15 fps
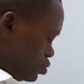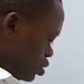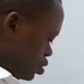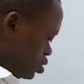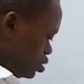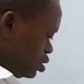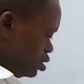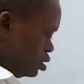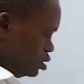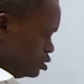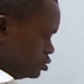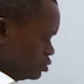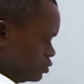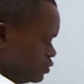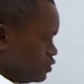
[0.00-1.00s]
20
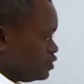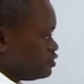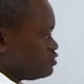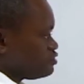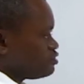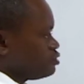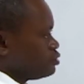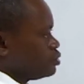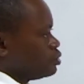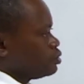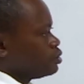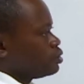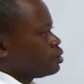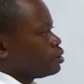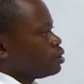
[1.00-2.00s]
degrees.
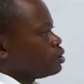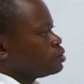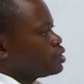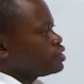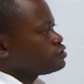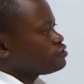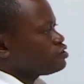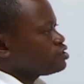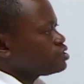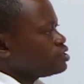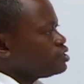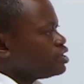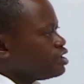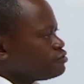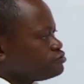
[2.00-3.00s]
There's
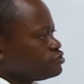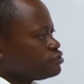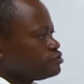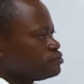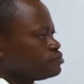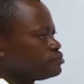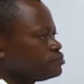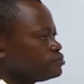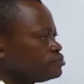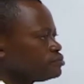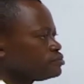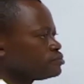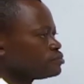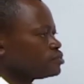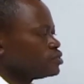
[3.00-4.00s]
nothing left
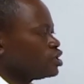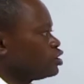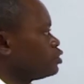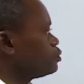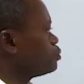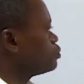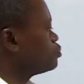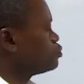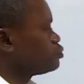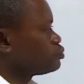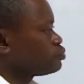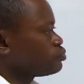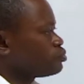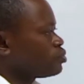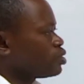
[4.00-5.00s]
there.
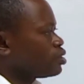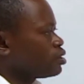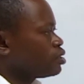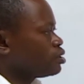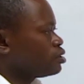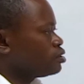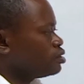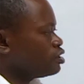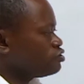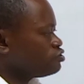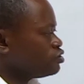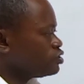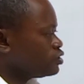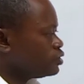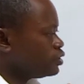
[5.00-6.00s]
There's
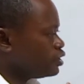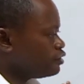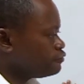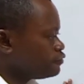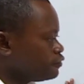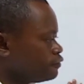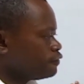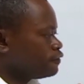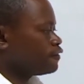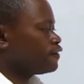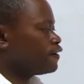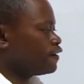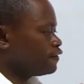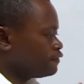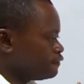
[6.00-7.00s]
nothing left
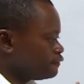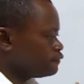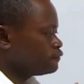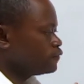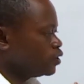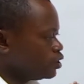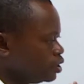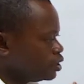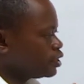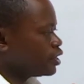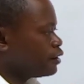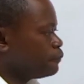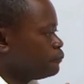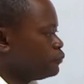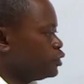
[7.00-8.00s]
that we
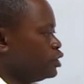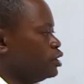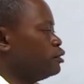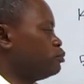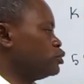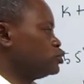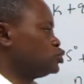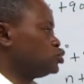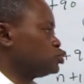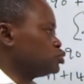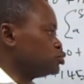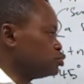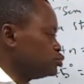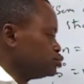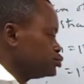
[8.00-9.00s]
can be able
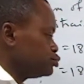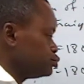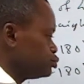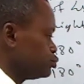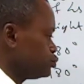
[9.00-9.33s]
to